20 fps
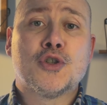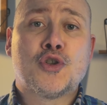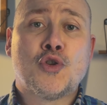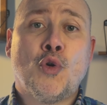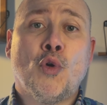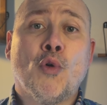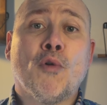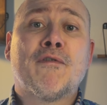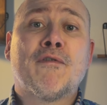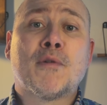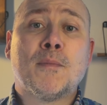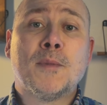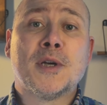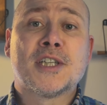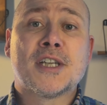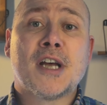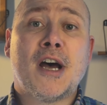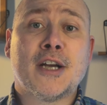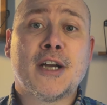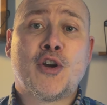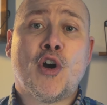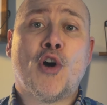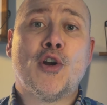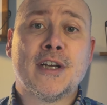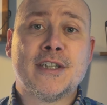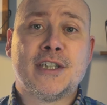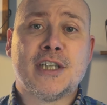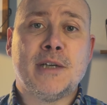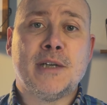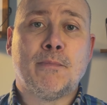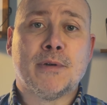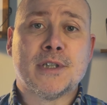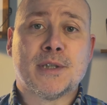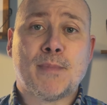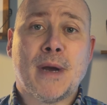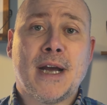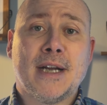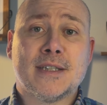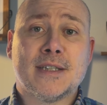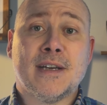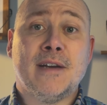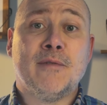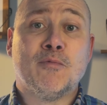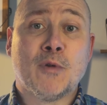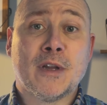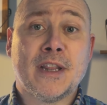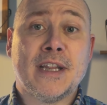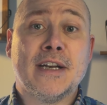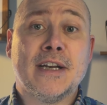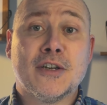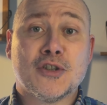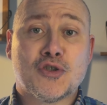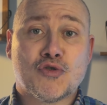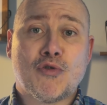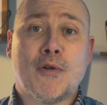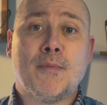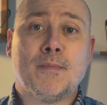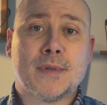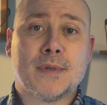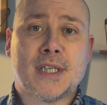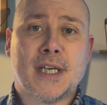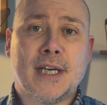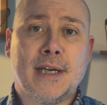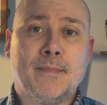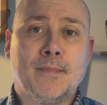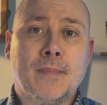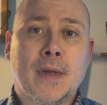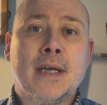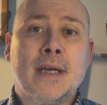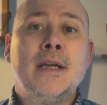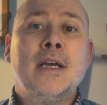tool from a psychology perspective within a Scrum team.